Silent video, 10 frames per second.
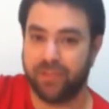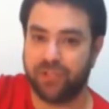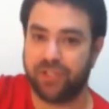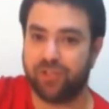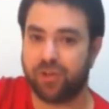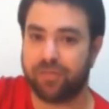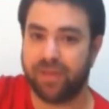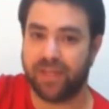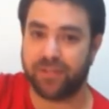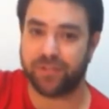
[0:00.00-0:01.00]
G sharp
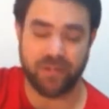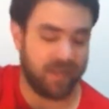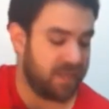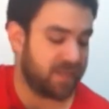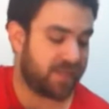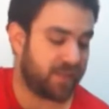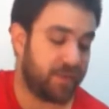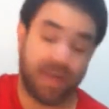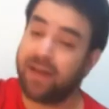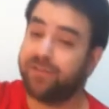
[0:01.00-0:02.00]
major. So
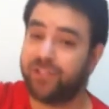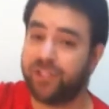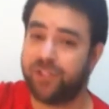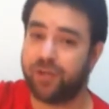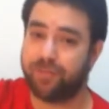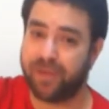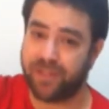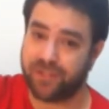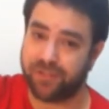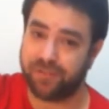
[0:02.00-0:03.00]
we have G sharp
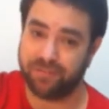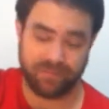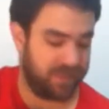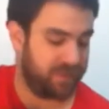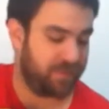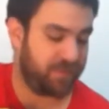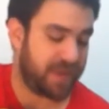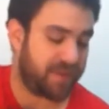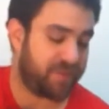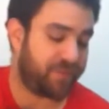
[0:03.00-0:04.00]
major.
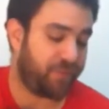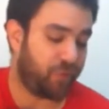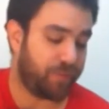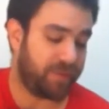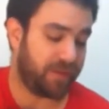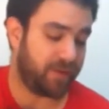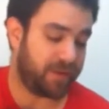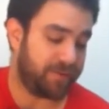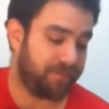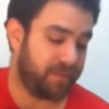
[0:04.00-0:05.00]
We have the 4
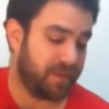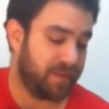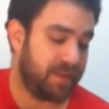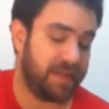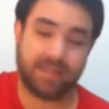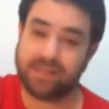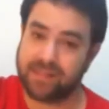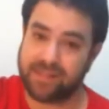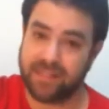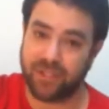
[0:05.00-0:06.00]
below it, it's
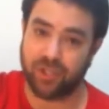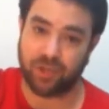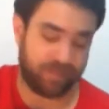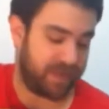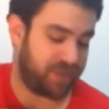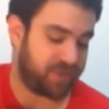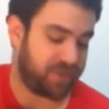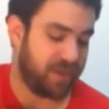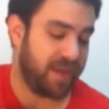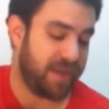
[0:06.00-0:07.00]
C sharp
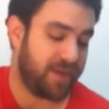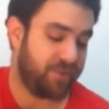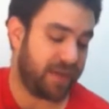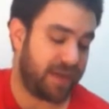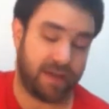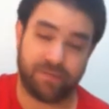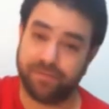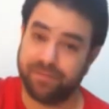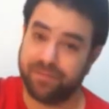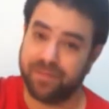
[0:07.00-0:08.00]
major, and we
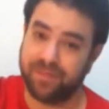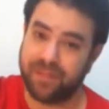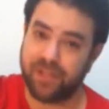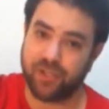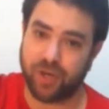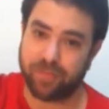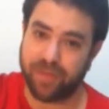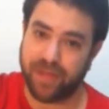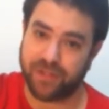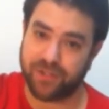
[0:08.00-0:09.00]
have D sharp
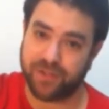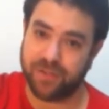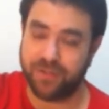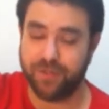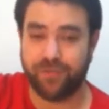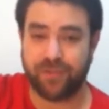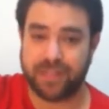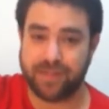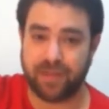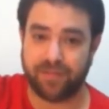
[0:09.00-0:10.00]
major, 2
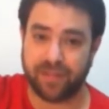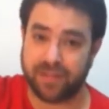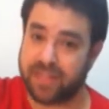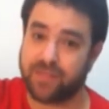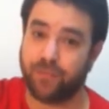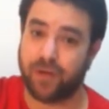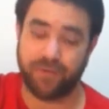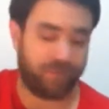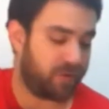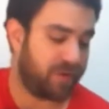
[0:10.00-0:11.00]
frets above it, that's
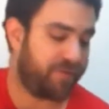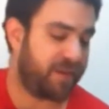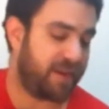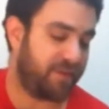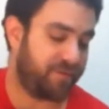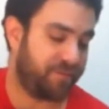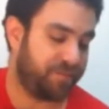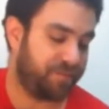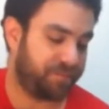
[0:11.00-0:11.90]
1, 4, and 5.